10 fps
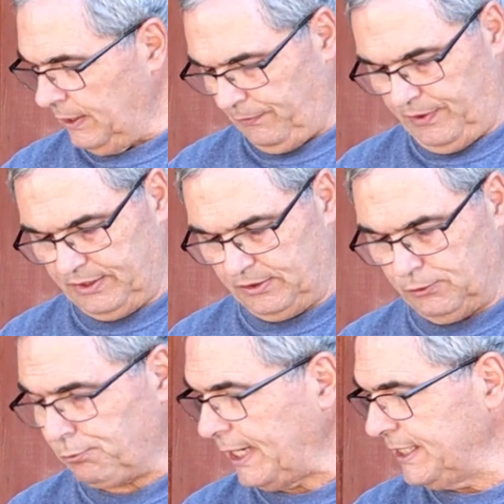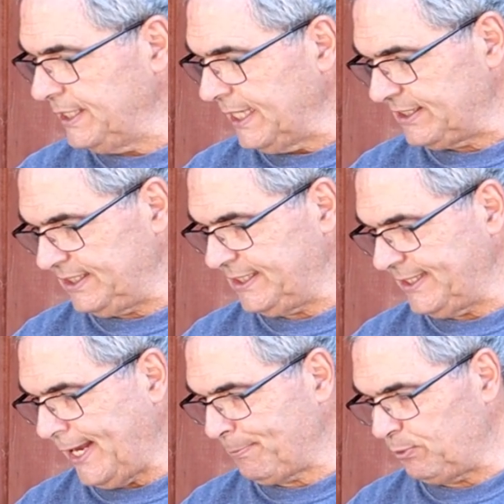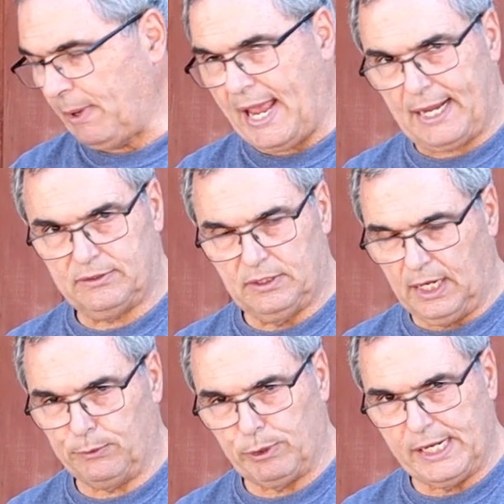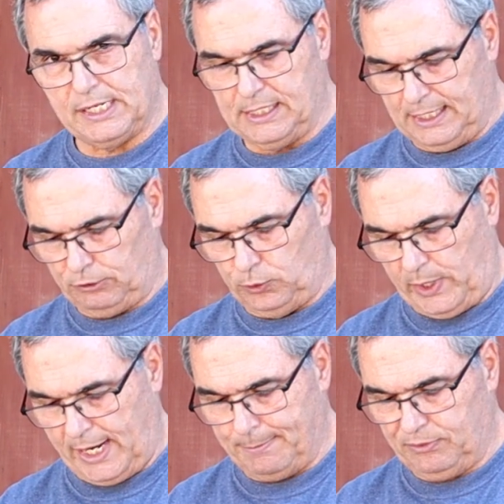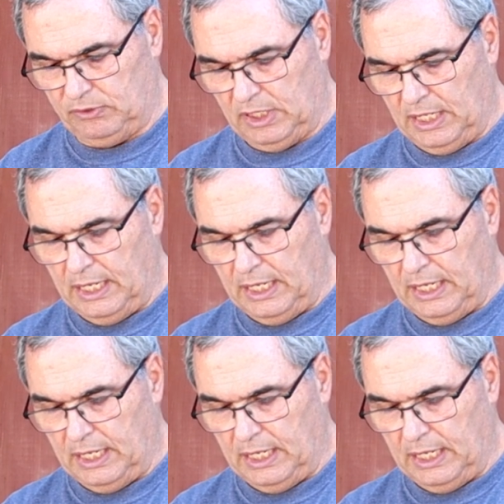this is rated at 6 amps max. I ran it at 2 amps.